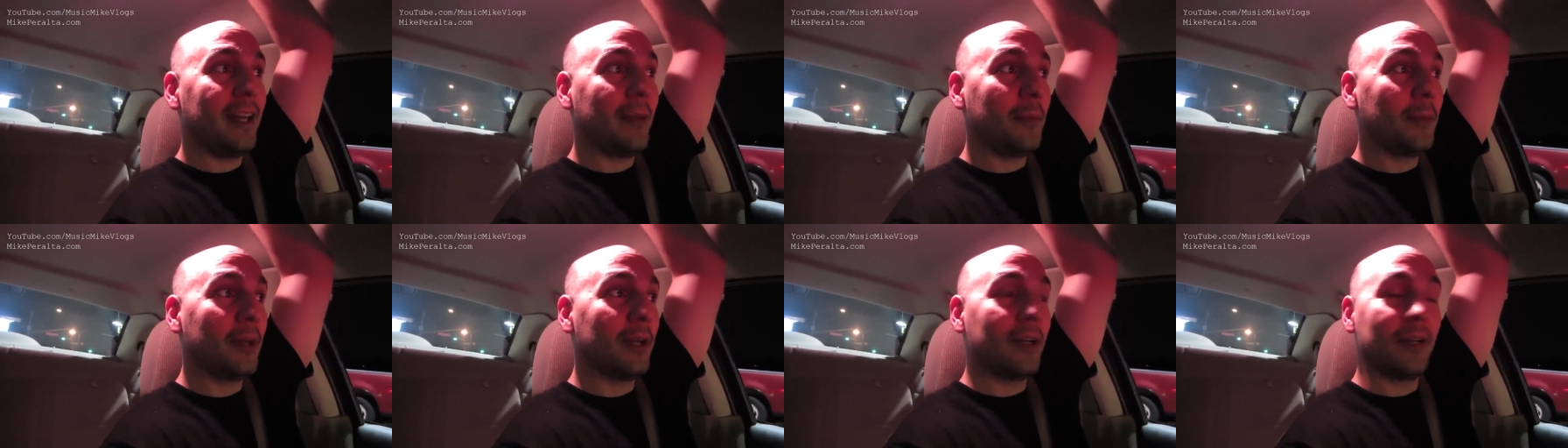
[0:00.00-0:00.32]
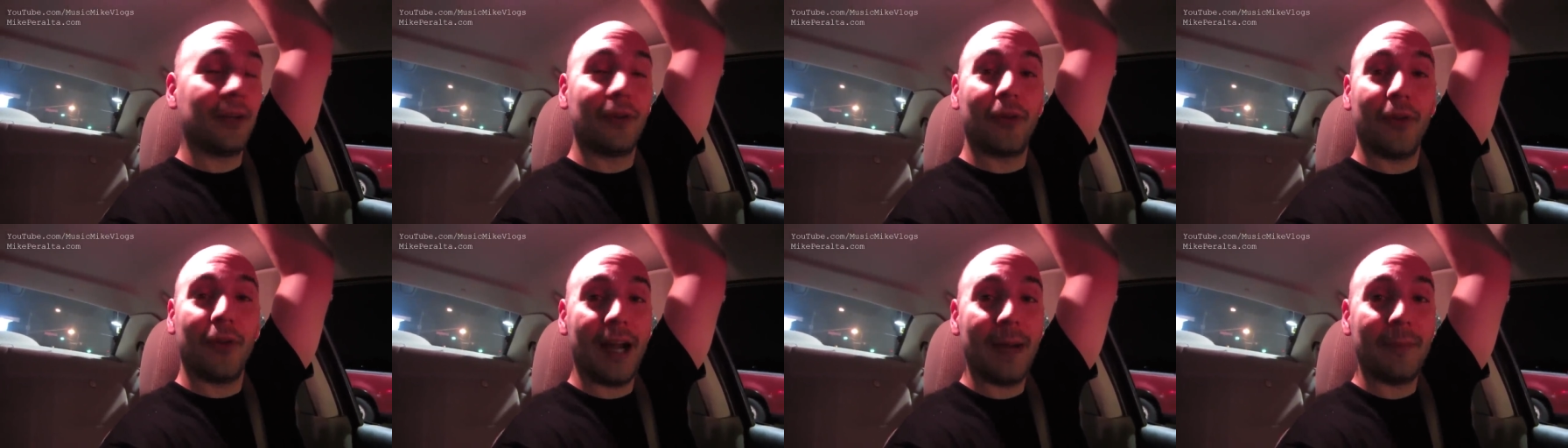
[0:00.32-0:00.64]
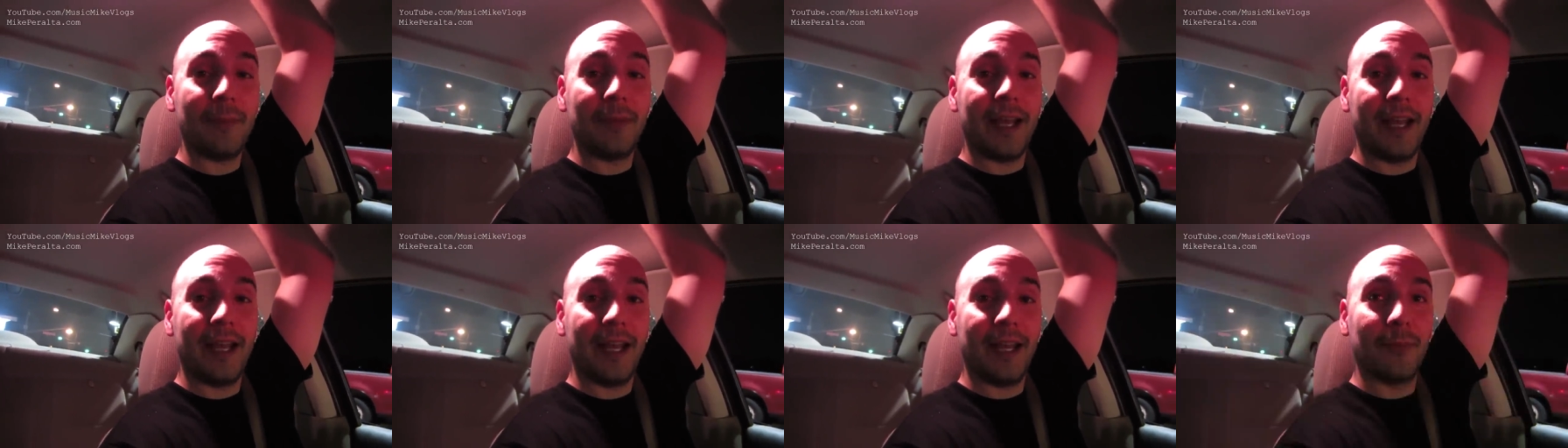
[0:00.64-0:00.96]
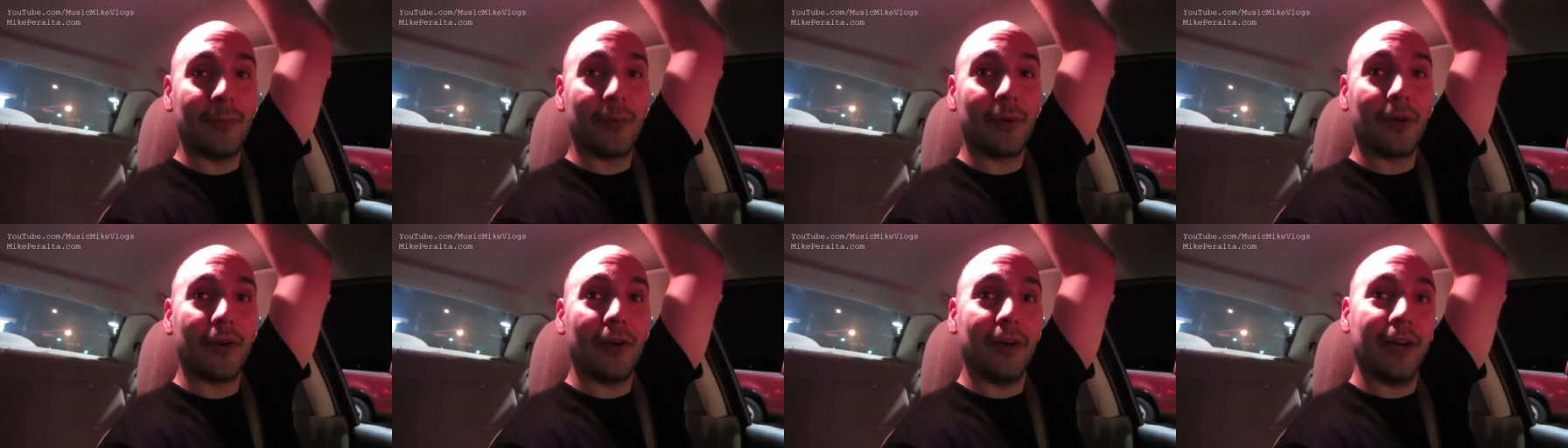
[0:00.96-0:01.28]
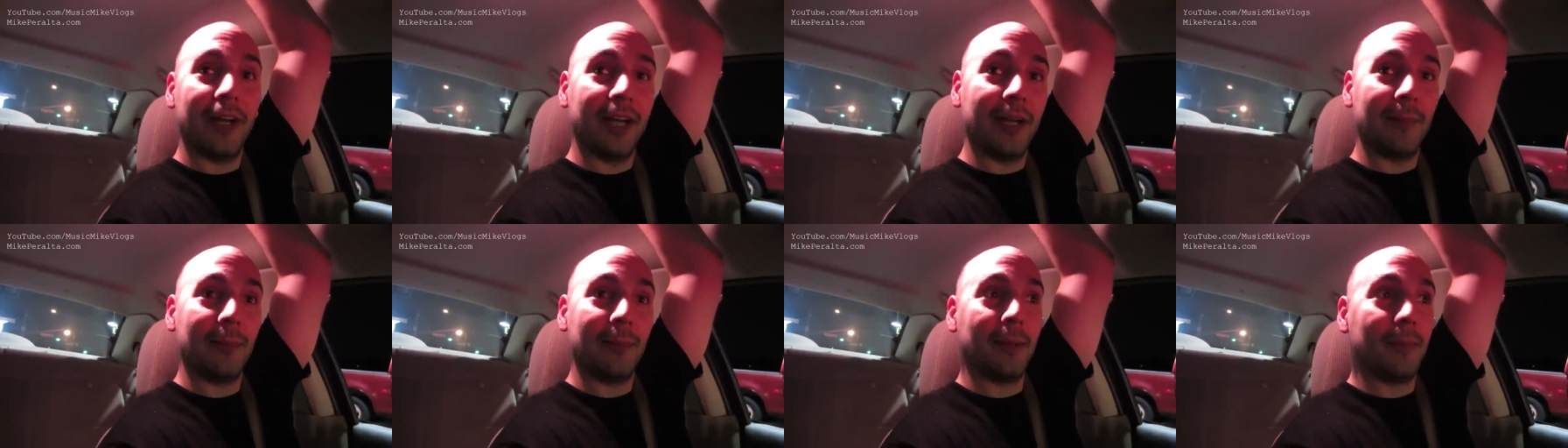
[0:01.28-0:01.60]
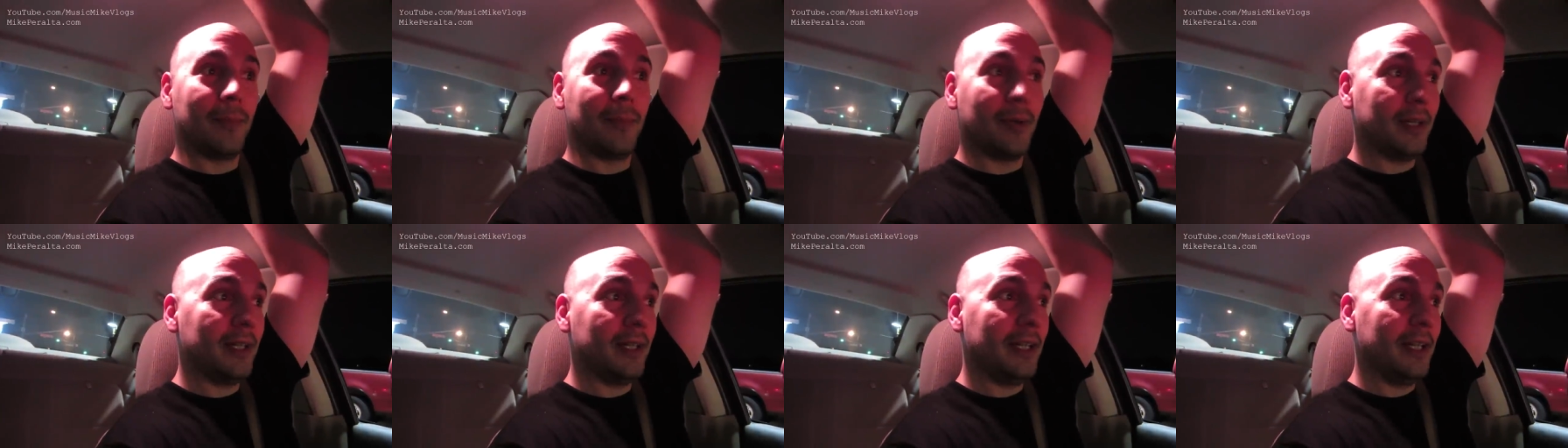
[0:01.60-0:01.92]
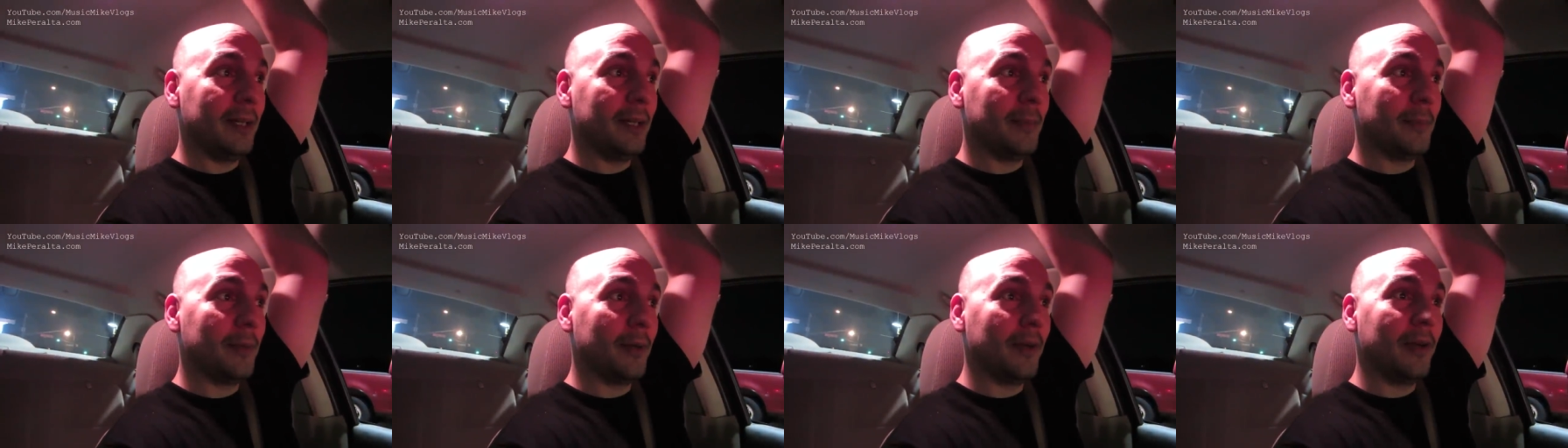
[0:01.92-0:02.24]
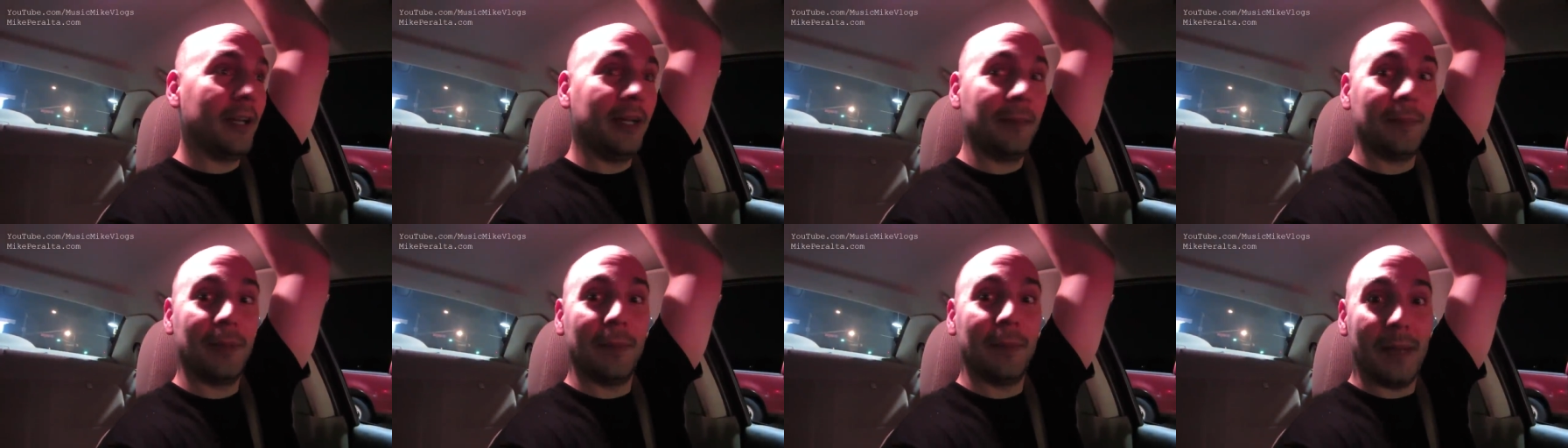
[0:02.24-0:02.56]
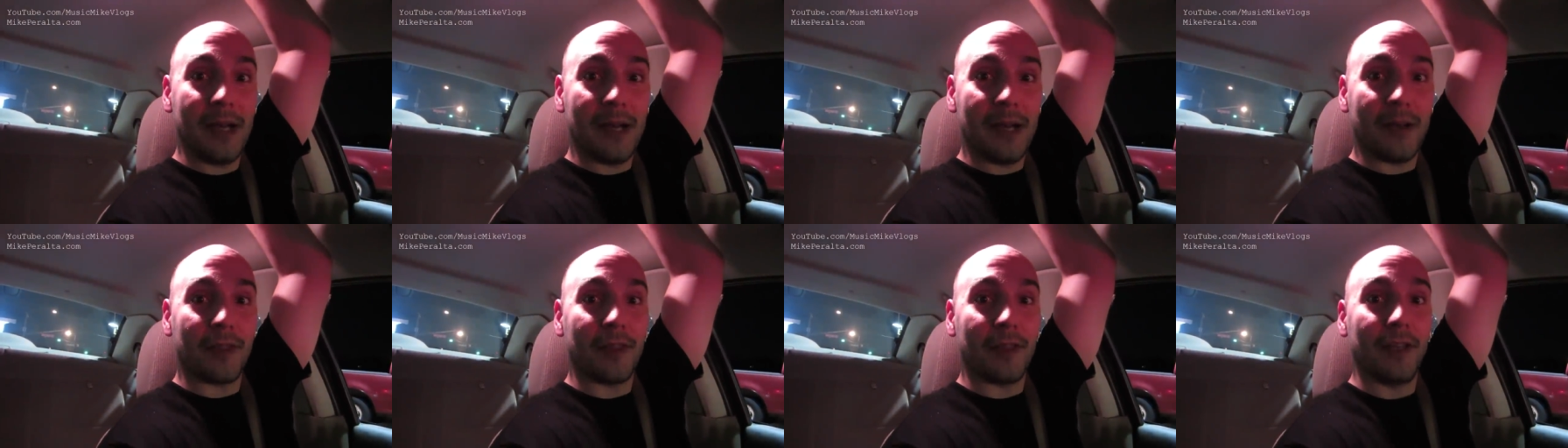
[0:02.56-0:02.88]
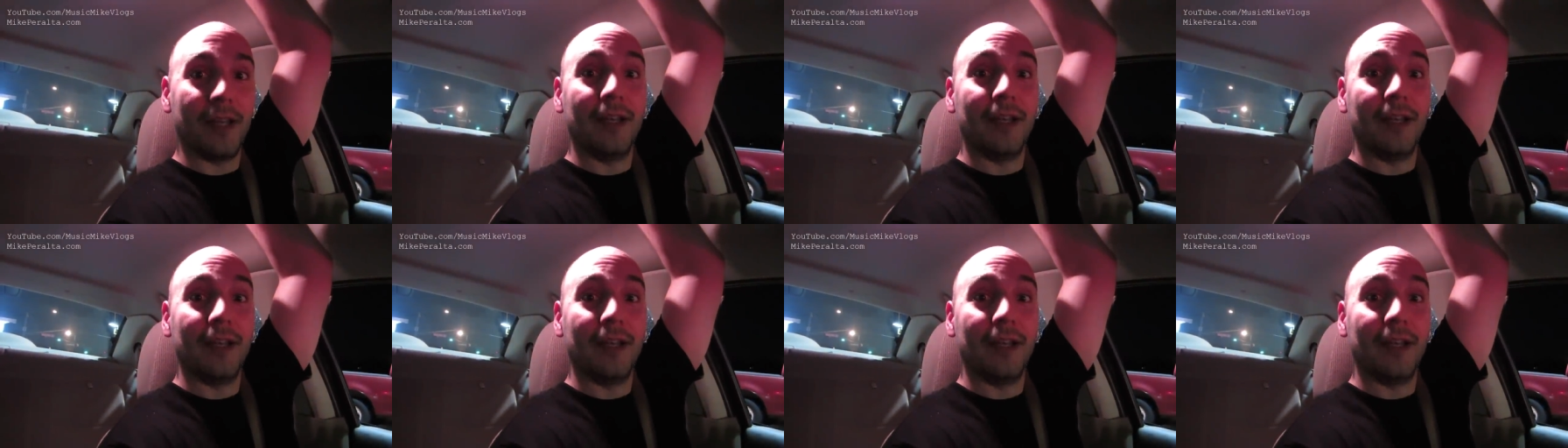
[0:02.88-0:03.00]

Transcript: I'm gonna grab the hamburger and I'm gonna put the hamburger in my mouth.